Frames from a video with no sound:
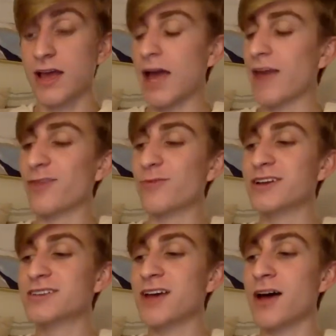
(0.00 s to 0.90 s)
At the
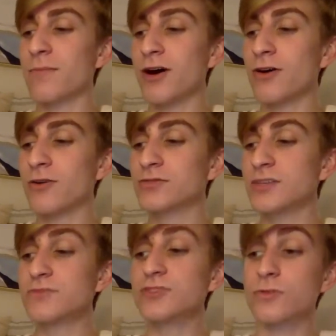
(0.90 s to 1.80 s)
Big Top Mall,
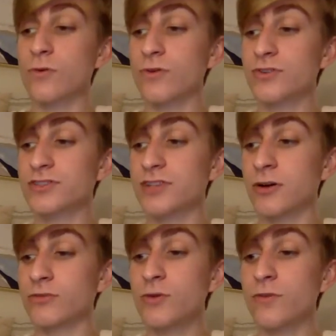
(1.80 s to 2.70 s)
some stores
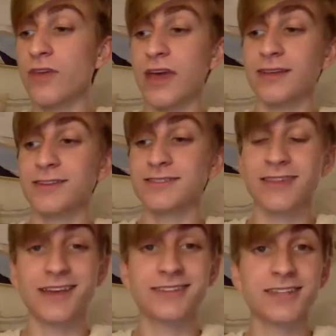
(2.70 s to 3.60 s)
sell new things,
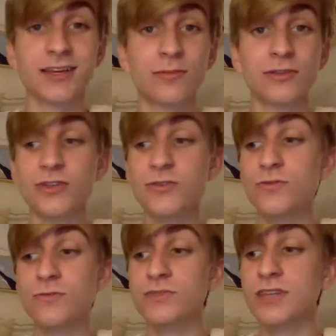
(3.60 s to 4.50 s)
things like
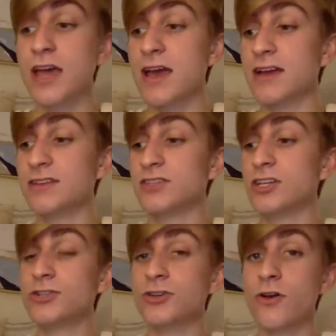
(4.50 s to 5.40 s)
balloons and
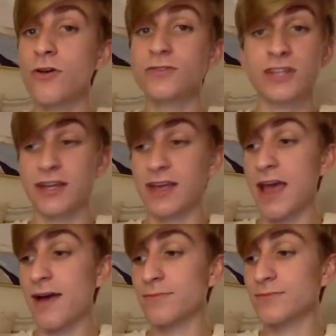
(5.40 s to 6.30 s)
t shirts and
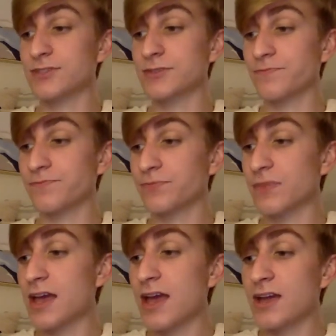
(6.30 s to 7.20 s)
caps
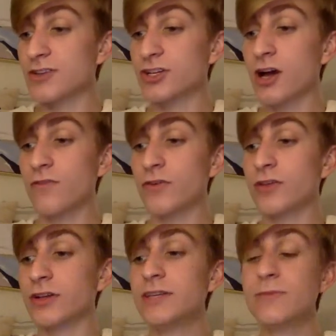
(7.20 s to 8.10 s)
to cover the
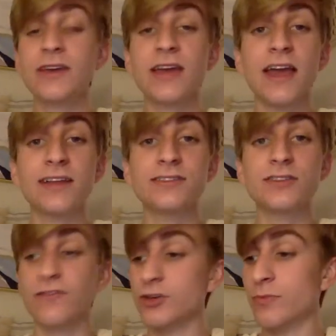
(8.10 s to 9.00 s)
gleaming heads
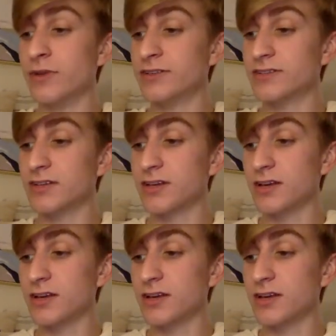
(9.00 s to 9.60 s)
of humans.